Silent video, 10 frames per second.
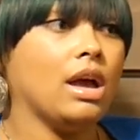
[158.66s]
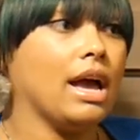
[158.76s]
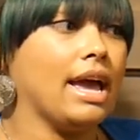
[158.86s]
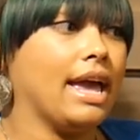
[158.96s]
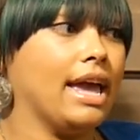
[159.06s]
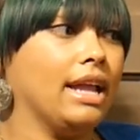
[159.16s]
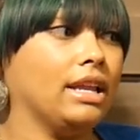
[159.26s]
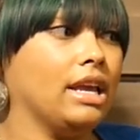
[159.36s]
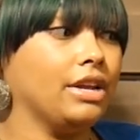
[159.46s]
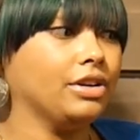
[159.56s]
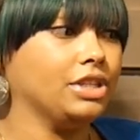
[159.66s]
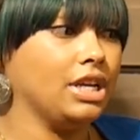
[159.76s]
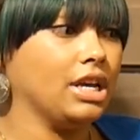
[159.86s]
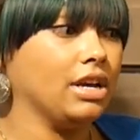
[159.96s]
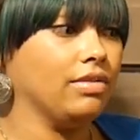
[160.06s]
I had the
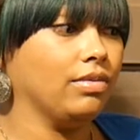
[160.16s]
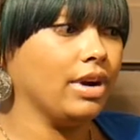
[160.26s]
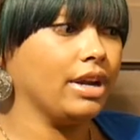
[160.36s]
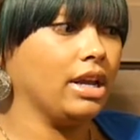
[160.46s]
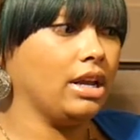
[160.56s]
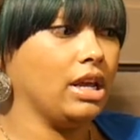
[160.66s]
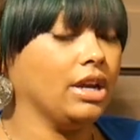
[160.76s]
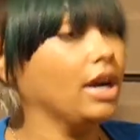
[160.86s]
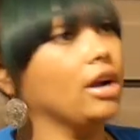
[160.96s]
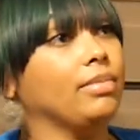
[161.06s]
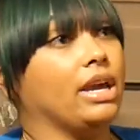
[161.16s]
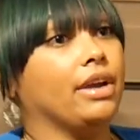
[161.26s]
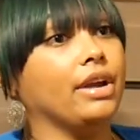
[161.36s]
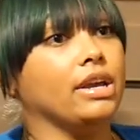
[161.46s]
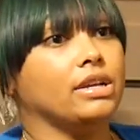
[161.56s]
energy of working in an urban
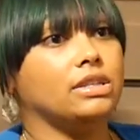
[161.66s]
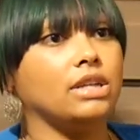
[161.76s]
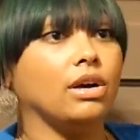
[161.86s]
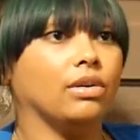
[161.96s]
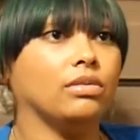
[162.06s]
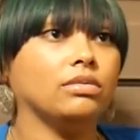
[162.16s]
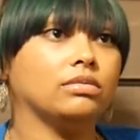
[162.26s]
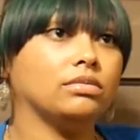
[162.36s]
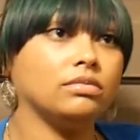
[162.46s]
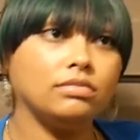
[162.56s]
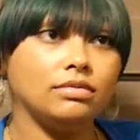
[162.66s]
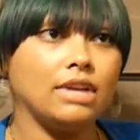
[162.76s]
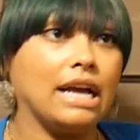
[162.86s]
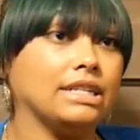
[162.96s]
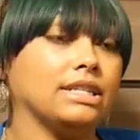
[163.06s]
area. So
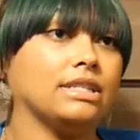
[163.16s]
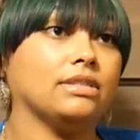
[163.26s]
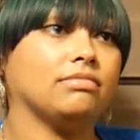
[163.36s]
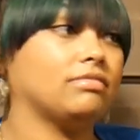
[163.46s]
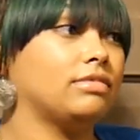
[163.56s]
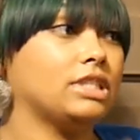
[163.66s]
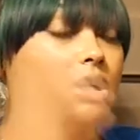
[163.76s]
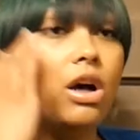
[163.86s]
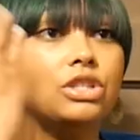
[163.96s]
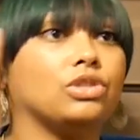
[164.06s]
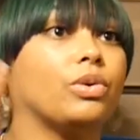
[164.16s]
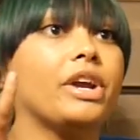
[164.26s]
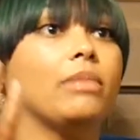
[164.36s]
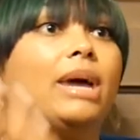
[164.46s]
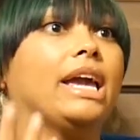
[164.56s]
I just saw a story
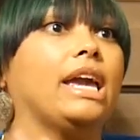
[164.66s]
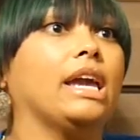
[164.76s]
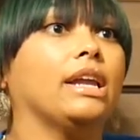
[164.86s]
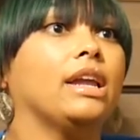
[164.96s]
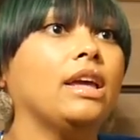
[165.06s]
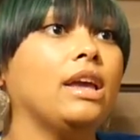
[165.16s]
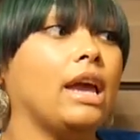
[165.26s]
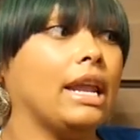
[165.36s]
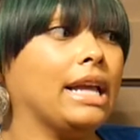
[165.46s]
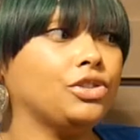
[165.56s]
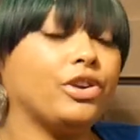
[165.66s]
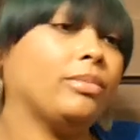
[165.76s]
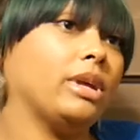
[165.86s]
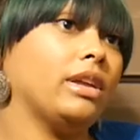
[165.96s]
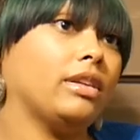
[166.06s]
in my head, and I
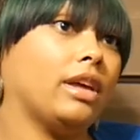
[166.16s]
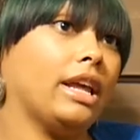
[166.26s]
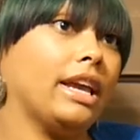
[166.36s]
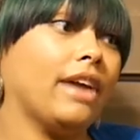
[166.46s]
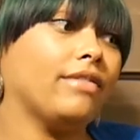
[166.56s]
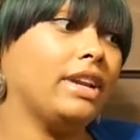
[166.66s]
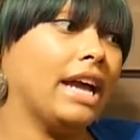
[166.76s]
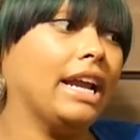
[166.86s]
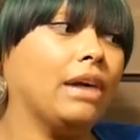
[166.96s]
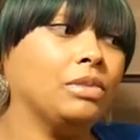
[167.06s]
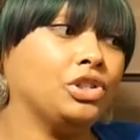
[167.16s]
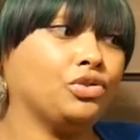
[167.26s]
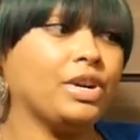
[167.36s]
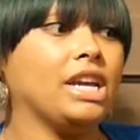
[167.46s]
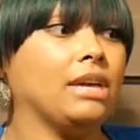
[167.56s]
dreamed it. Like every night I would
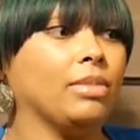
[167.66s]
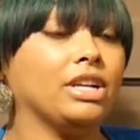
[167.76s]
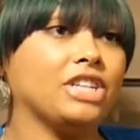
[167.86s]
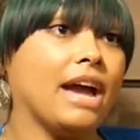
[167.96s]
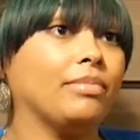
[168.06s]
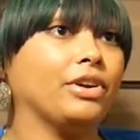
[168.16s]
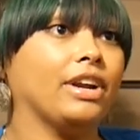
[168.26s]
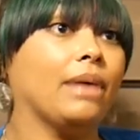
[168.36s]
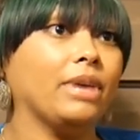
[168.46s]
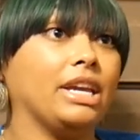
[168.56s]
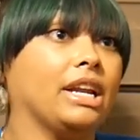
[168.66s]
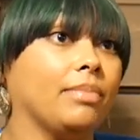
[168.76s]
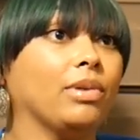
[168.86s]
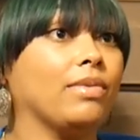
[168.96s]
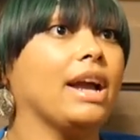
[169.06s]
dream a chapter, and I would get
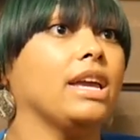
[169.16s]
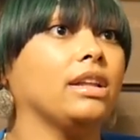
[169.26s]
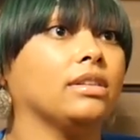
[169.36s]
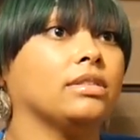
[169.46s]
up and write.